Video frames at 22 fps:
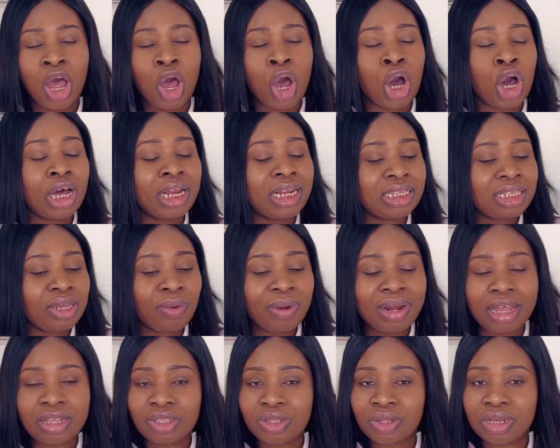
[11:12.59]
Honestly, when
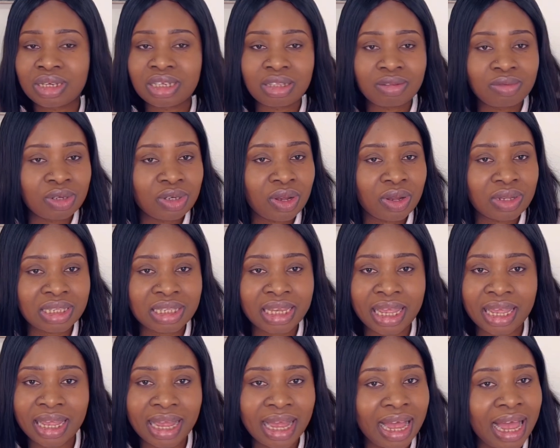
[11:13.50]
I saw this video, I was
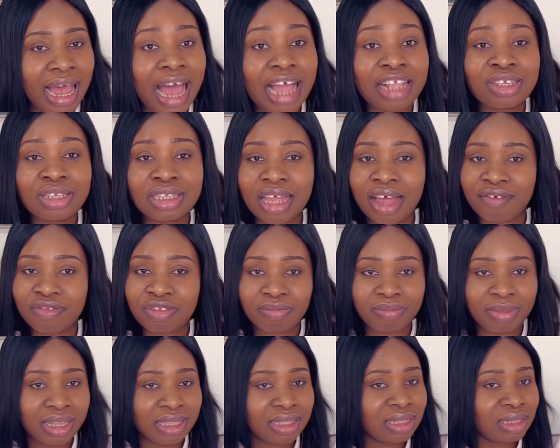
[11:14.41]
like, I just have to
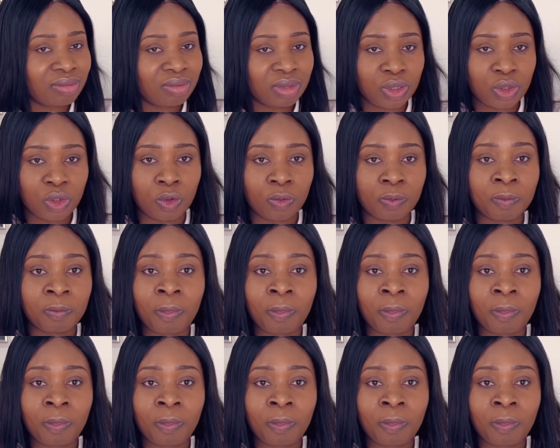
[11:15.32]
make this video.